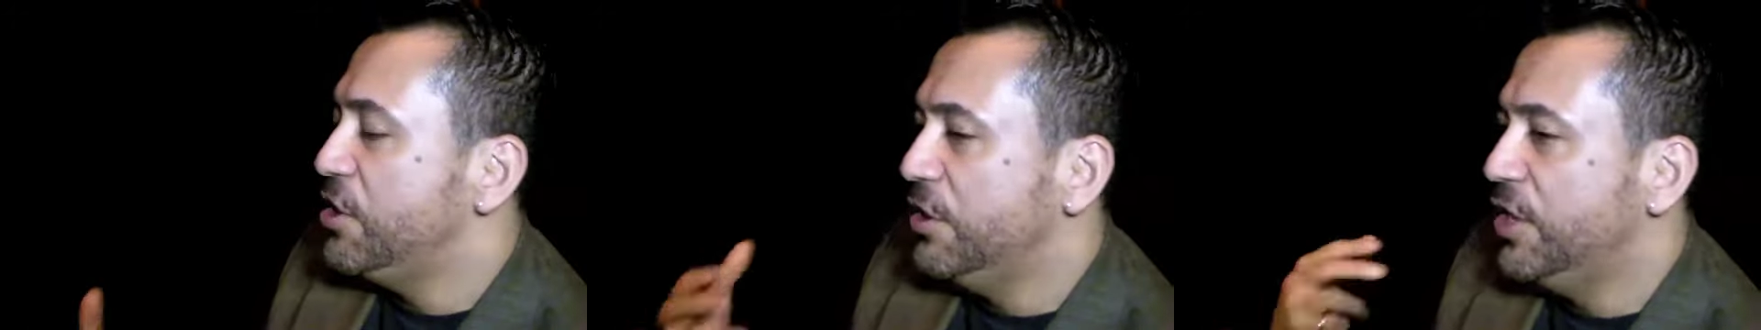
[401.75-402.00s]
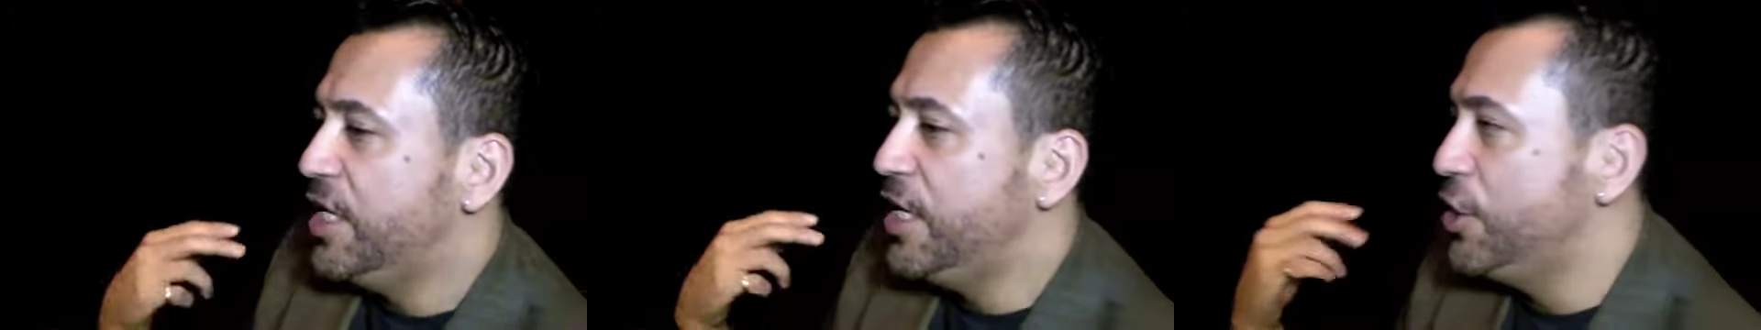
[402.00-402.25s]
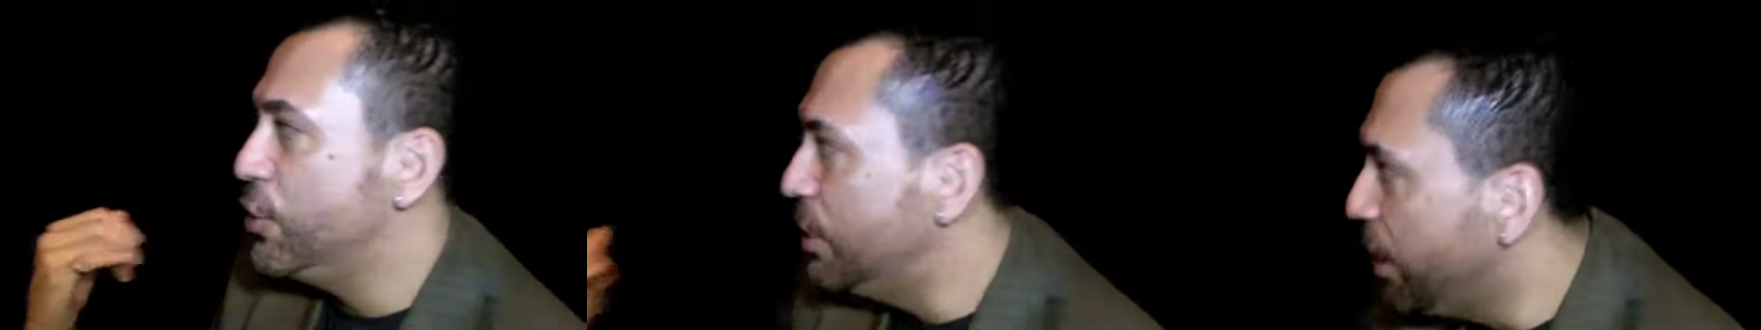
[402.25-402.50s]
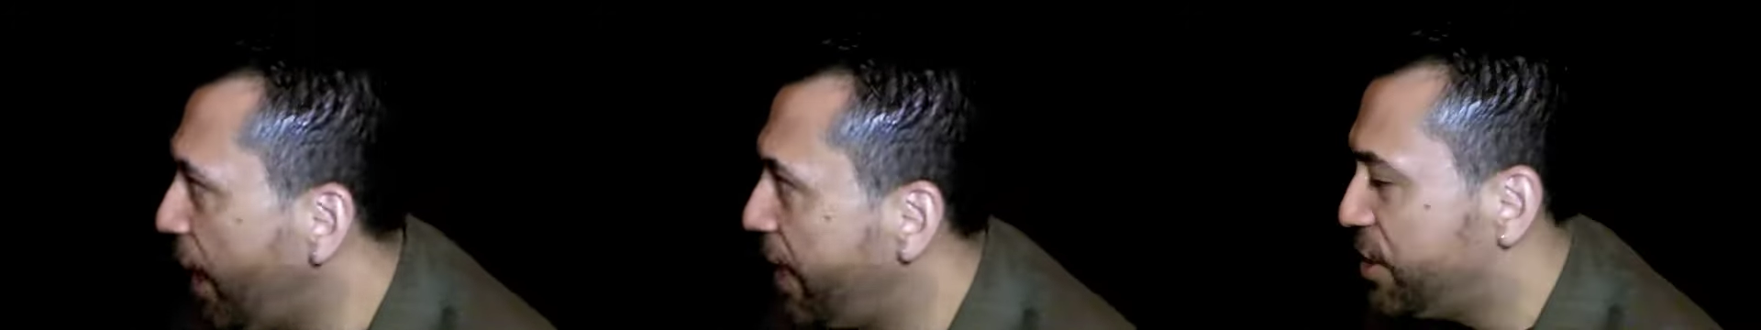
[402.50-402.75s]
you're looking at your
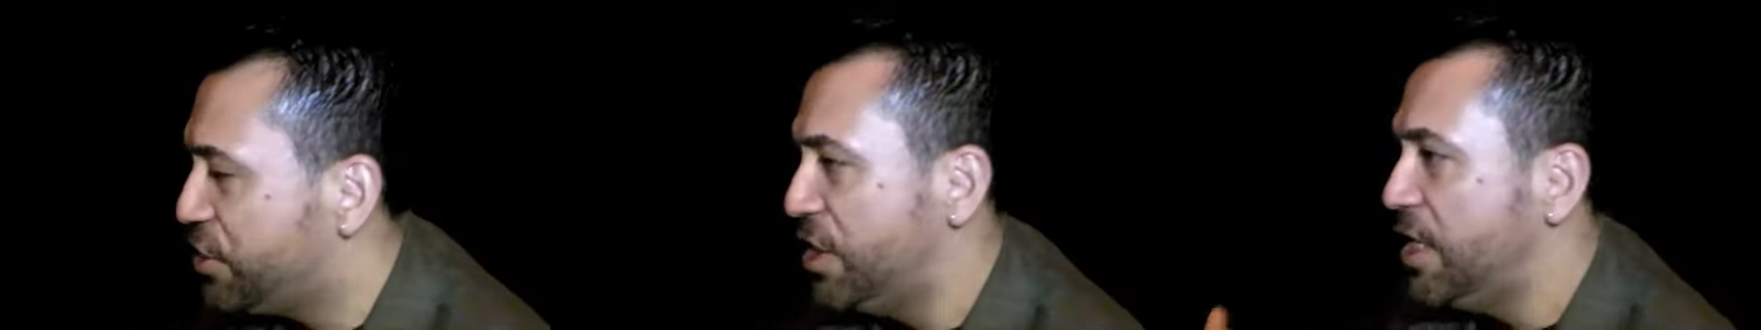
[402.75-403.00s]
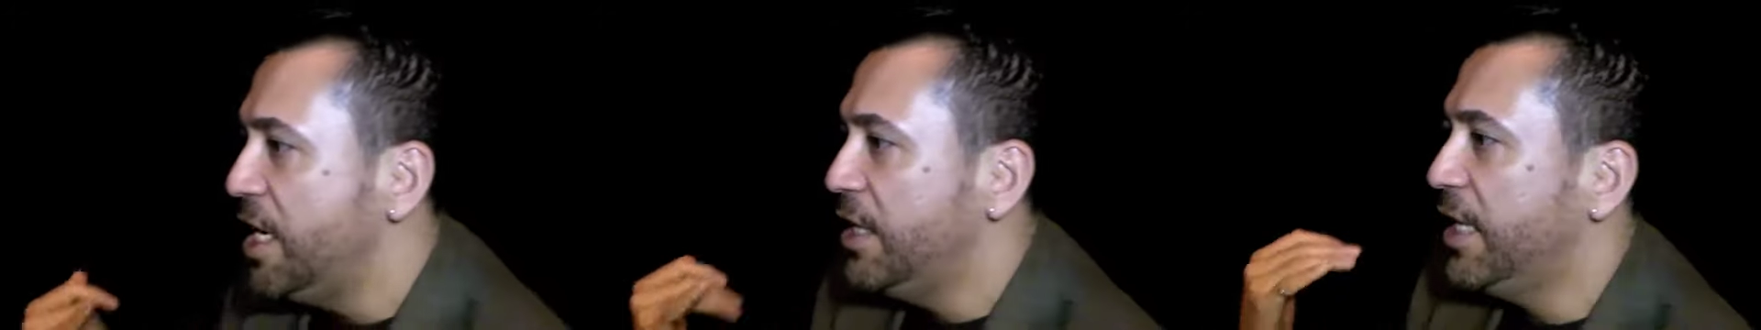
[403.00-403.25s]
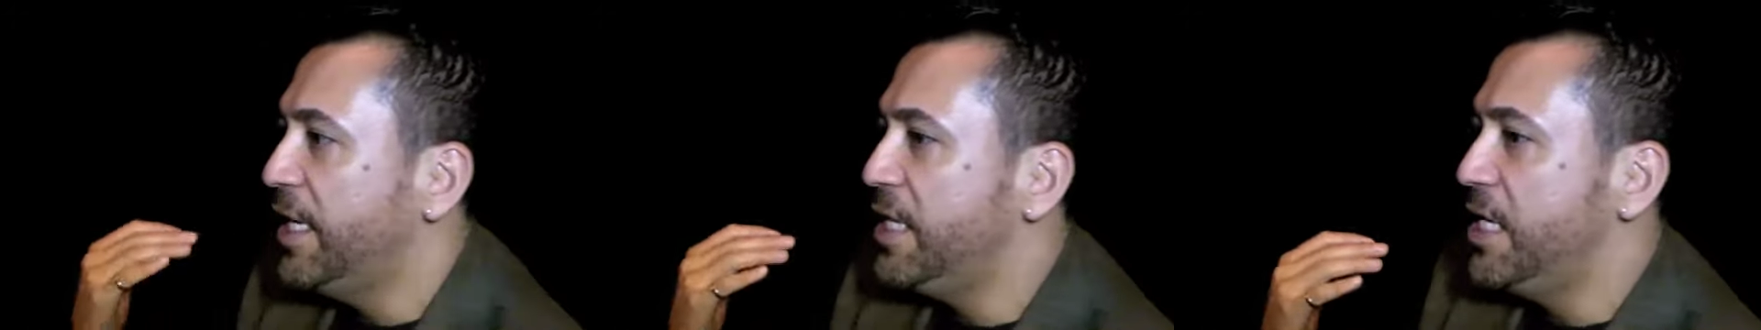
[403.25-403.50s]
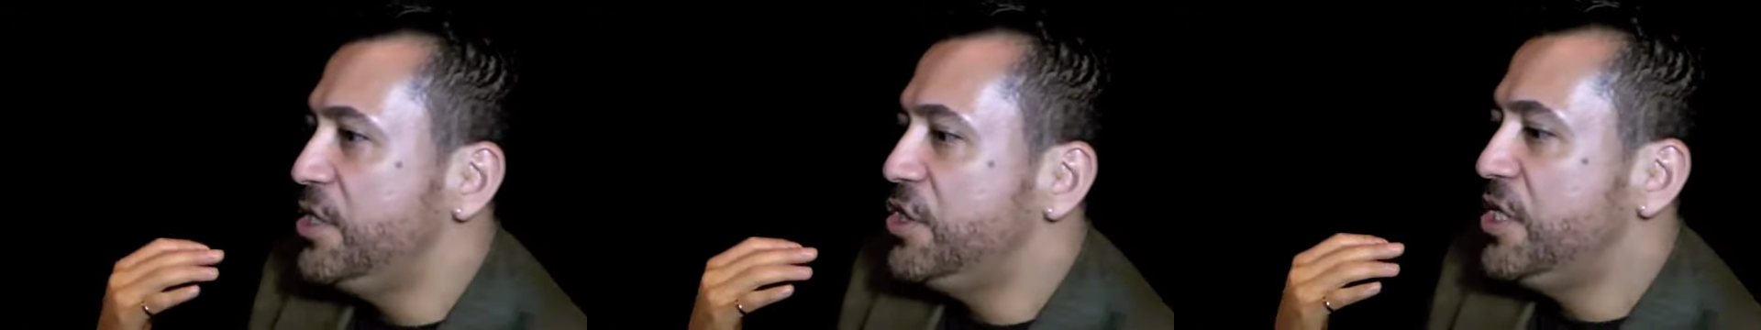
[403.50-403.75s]
likes and
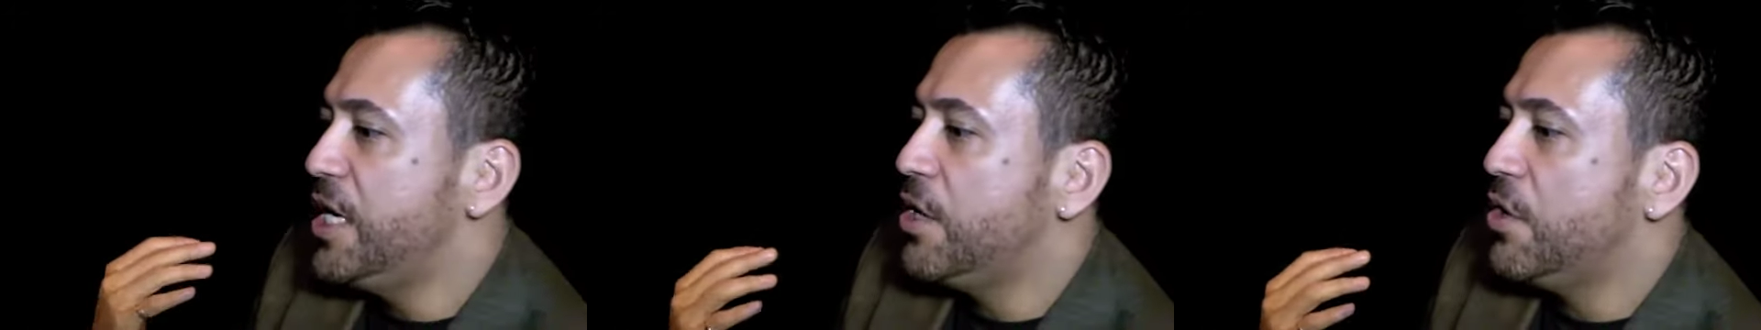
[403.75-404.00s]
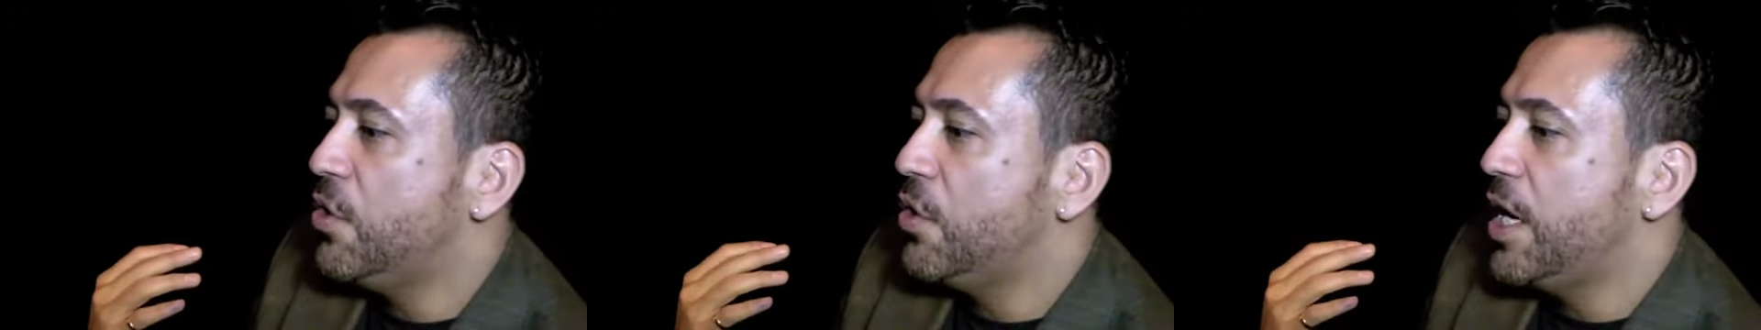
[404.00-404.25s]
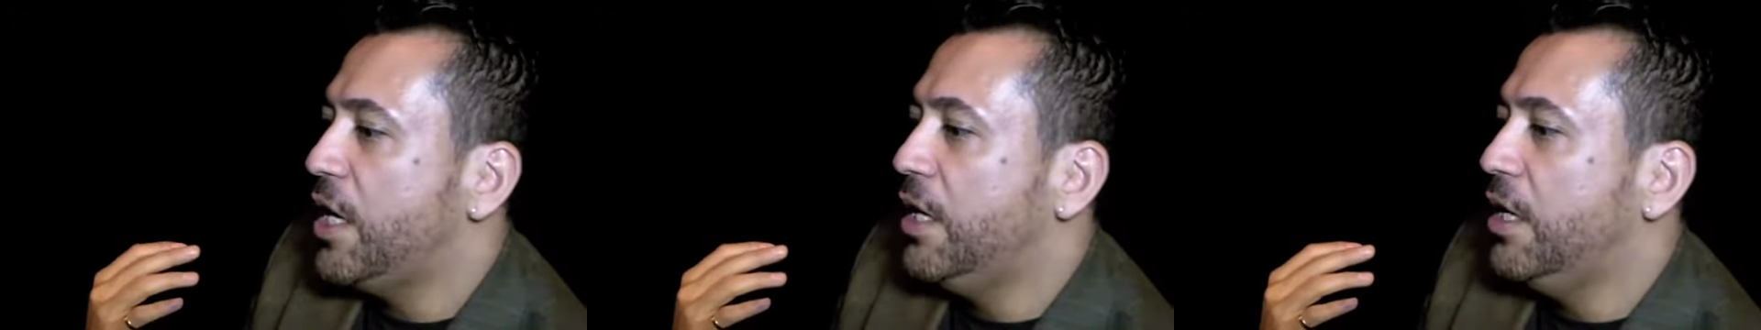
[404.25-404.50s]
like, is there